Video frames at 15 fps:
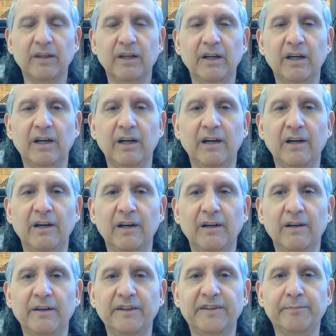
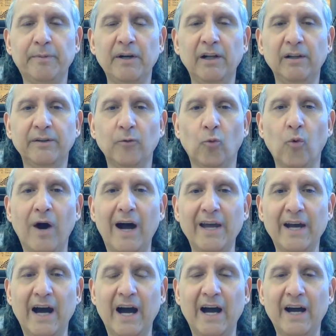it's spelled
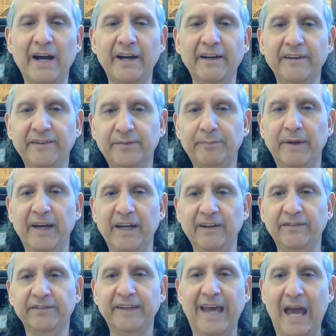Y-I
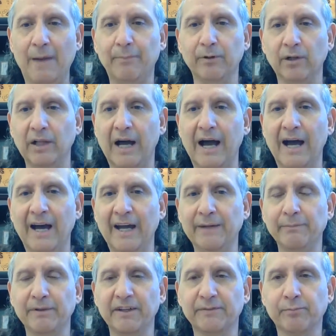space capital I,
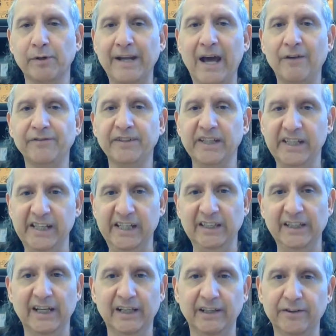but it's pronounced E
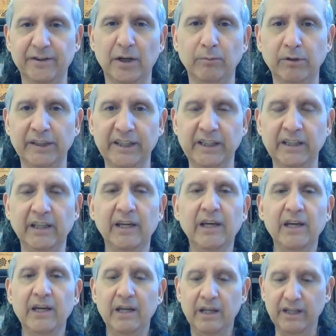like in double E.
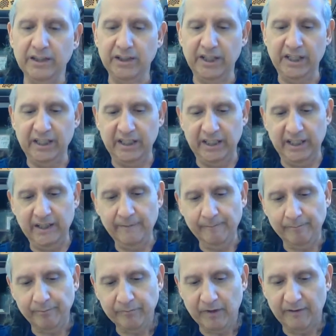Yi,
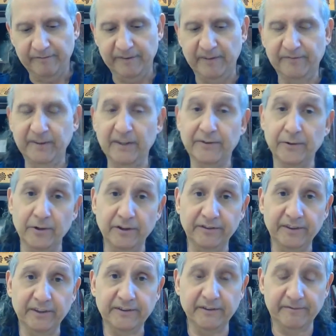
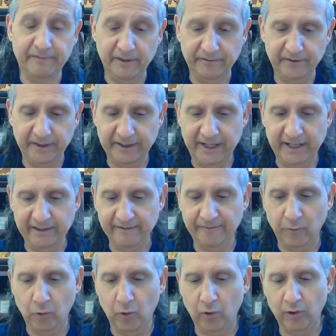1536 to
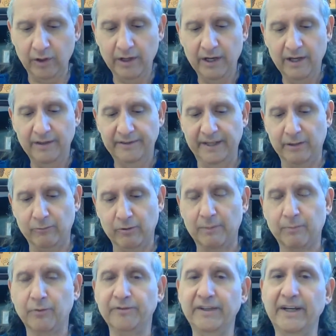1584. They
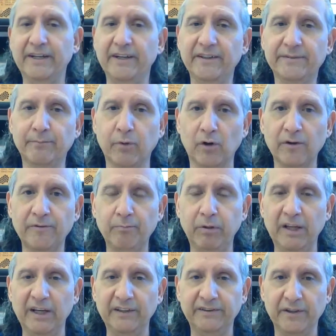represent his
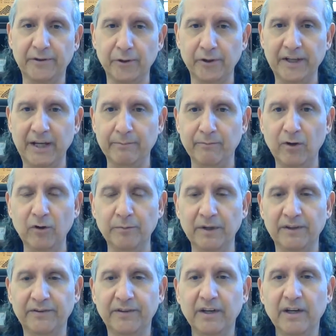birthplace. The 38
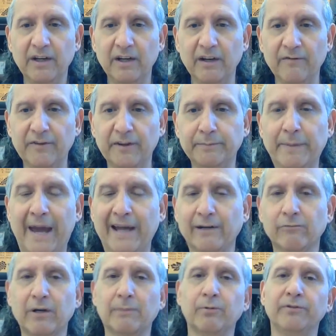movements of this
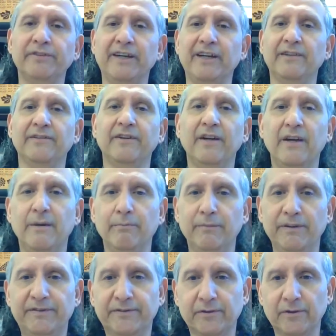pattern represent
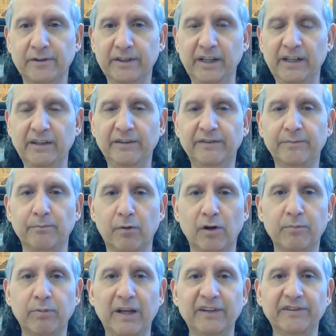Mr. Yi's
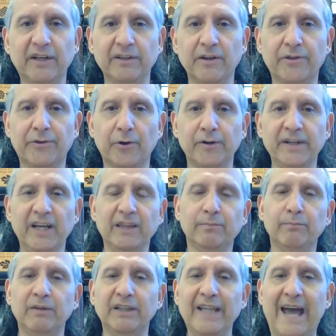birthplace on the 38th
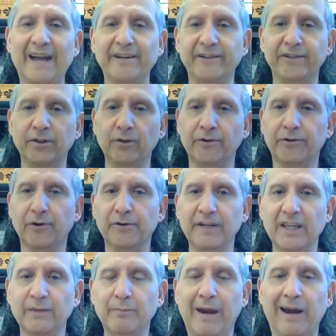latitude,
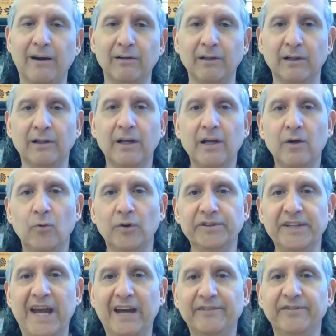38th parallel,
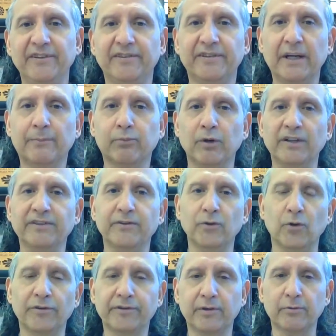which actually separates
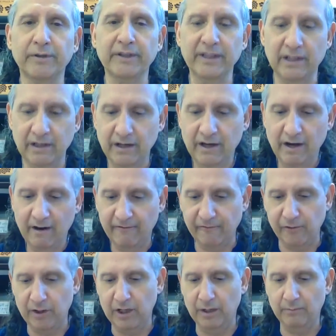North Korea
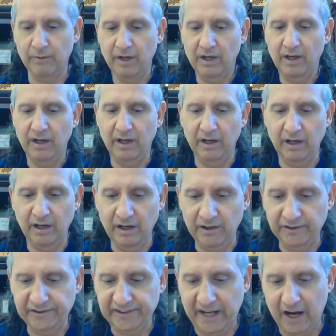from
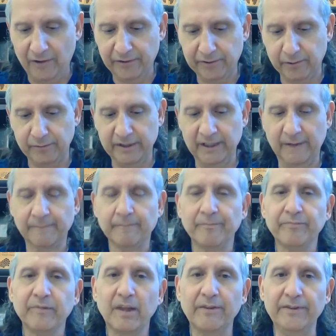South Korea.
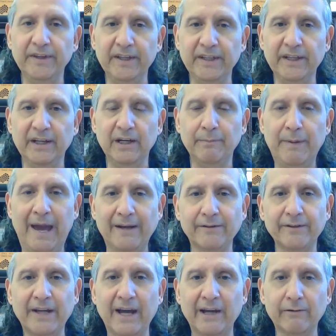The
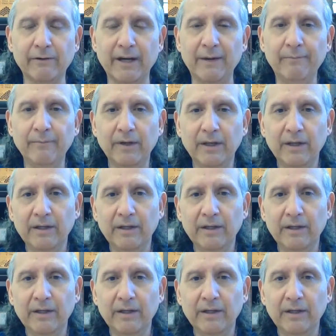pattern diagram